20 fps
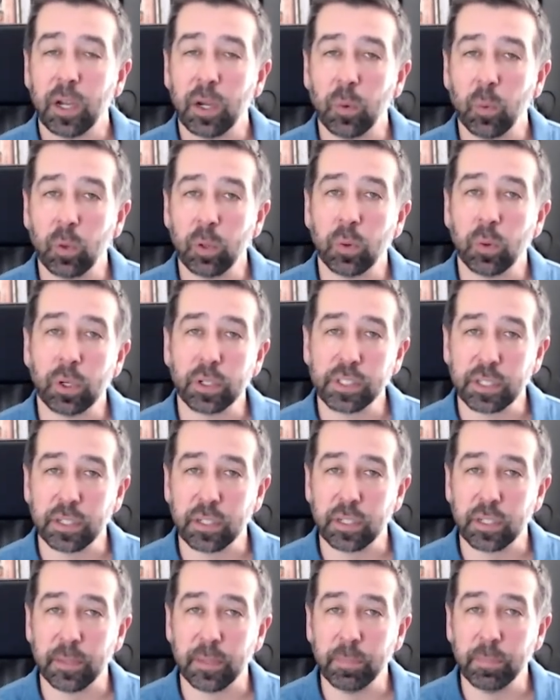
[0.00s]
We want
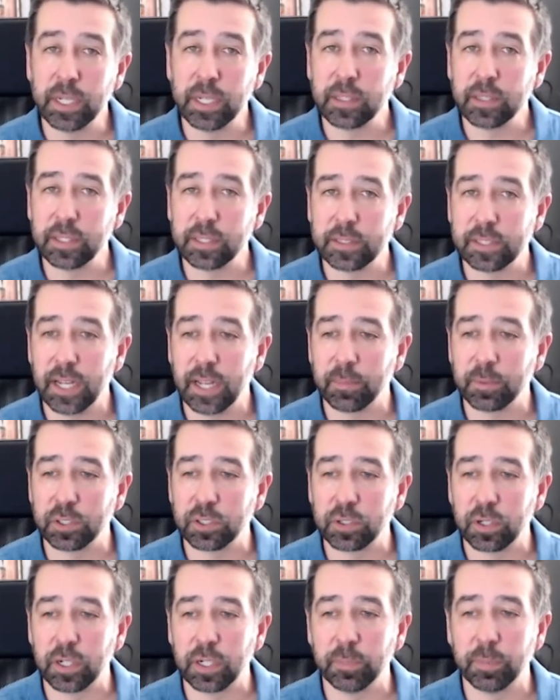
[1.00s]
to immediately
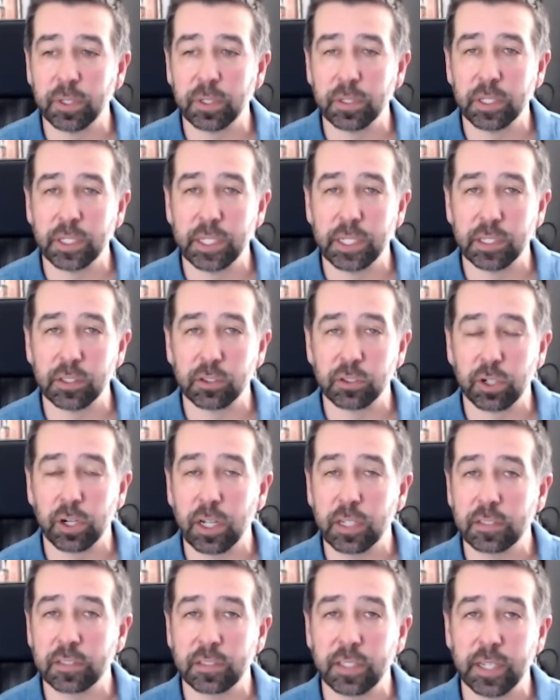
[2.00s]
establish credibility and
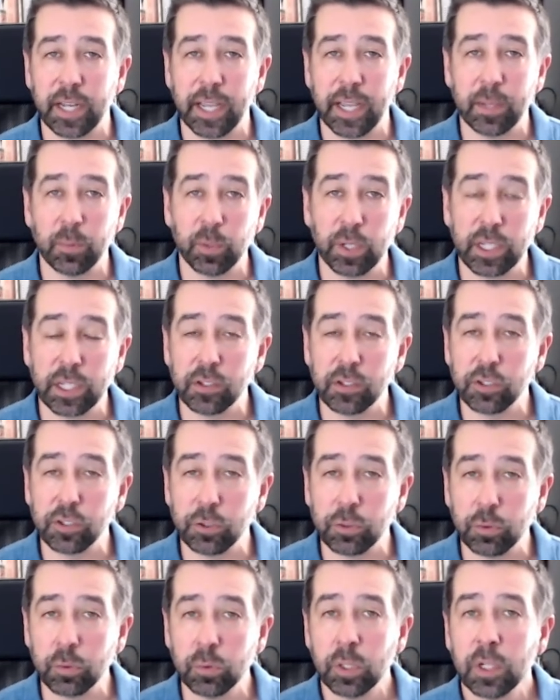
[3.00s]
trust that, hey, we can
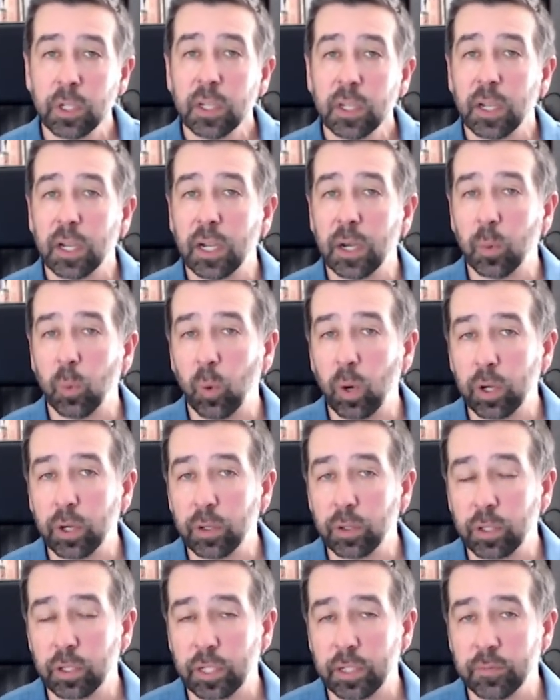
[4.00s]
do what
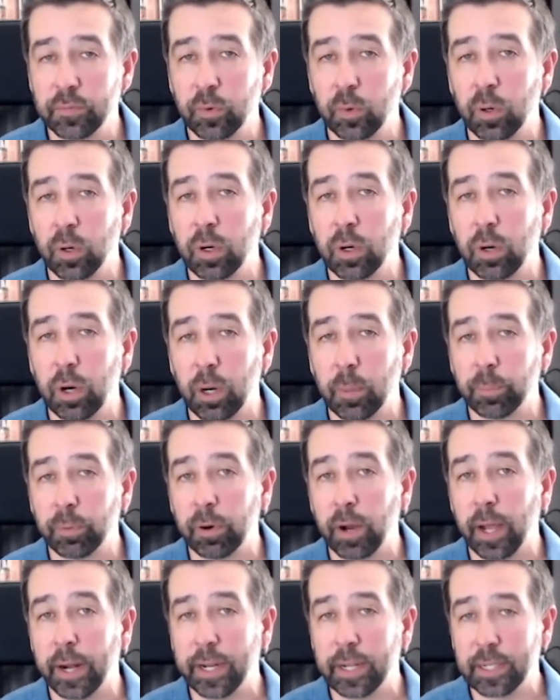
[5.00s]
you're looking for, or our
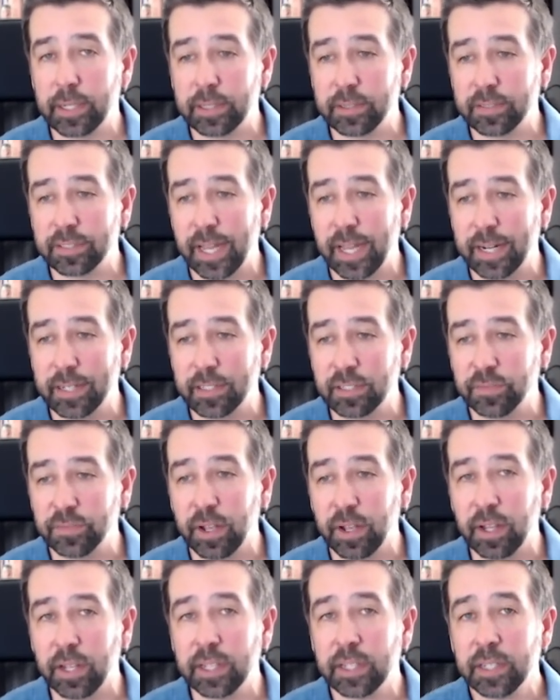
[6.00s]
product can
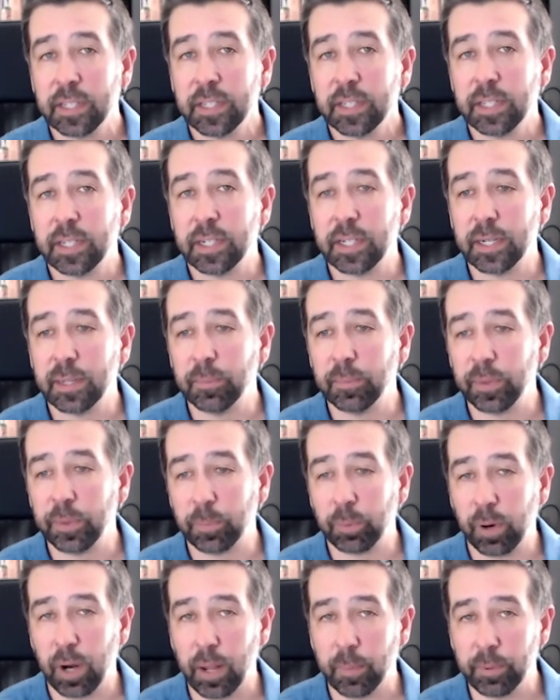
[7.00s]
satisfy the
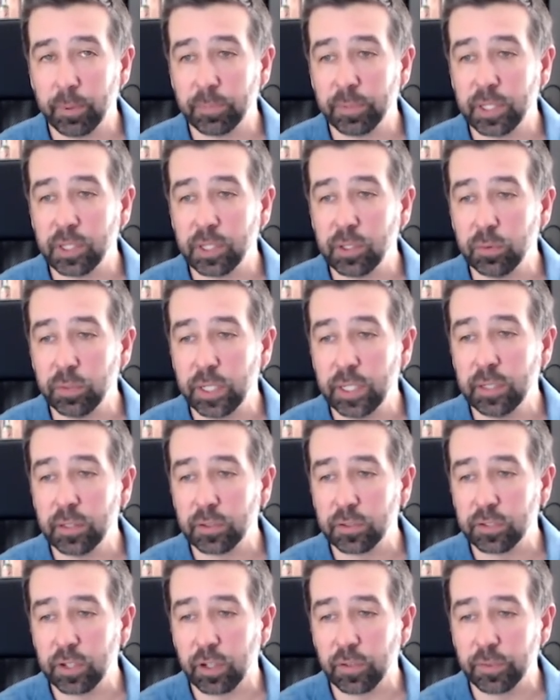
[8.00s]
problem that you need
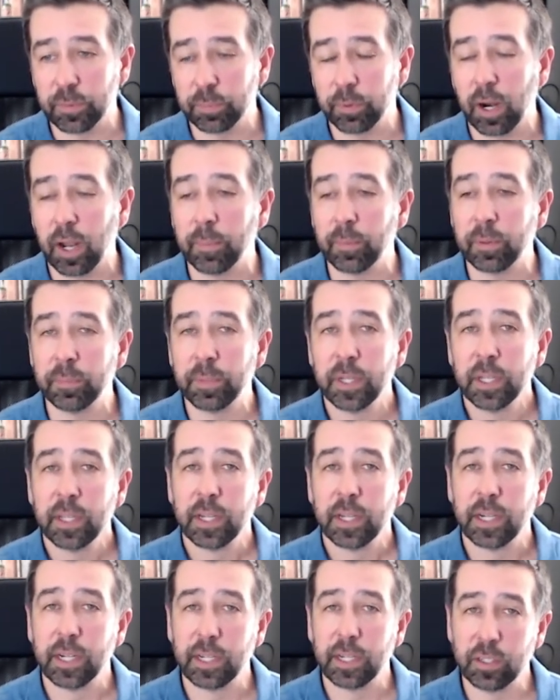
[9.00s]
or solve the problem,
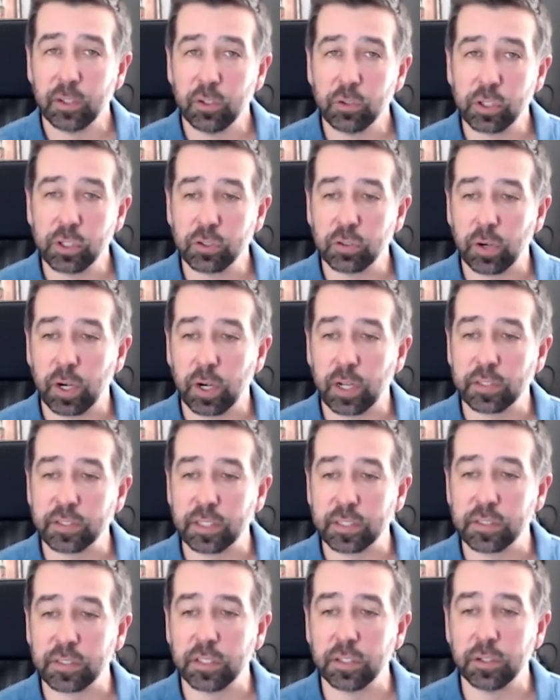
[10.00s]
and you should trust
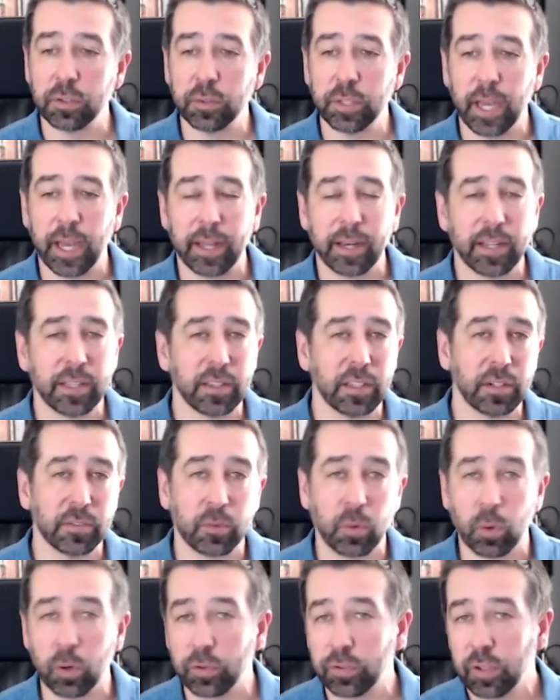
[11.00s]
us to do that. And then, of
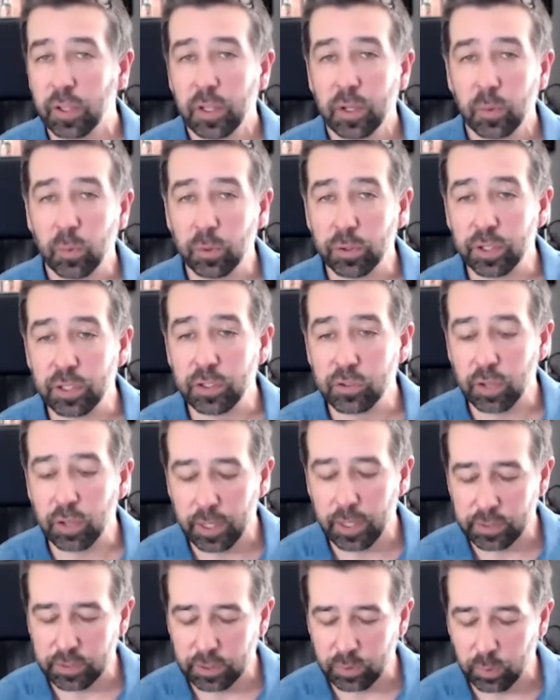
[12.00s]
course, we're then
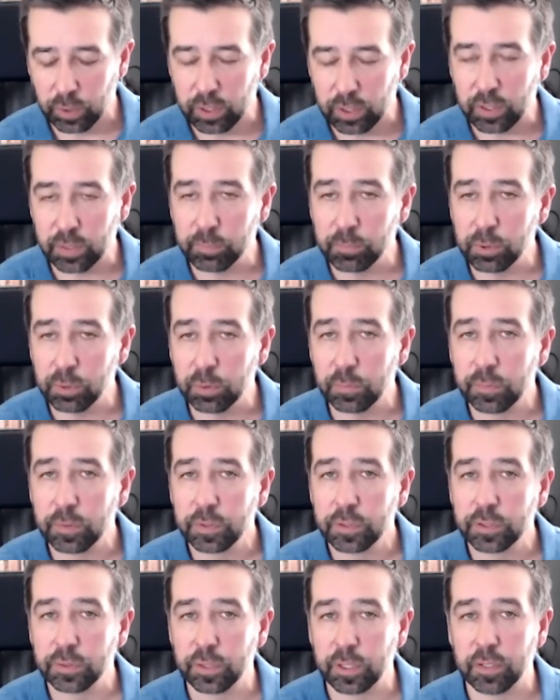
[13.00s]
trying to quickly move
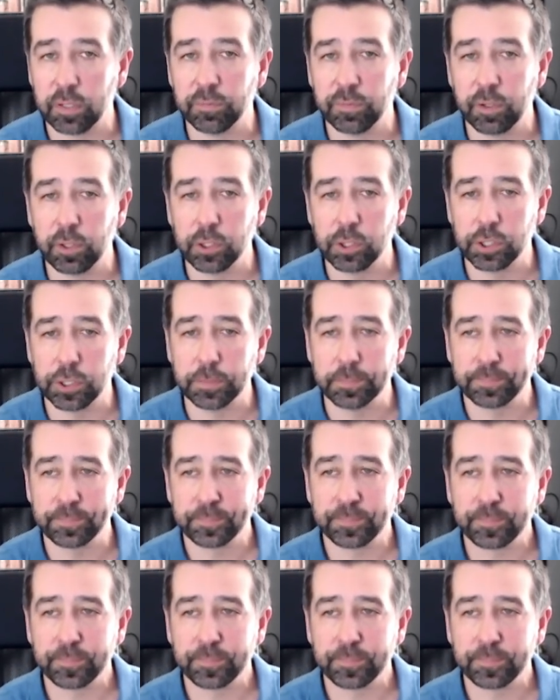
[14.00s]
to a conversion.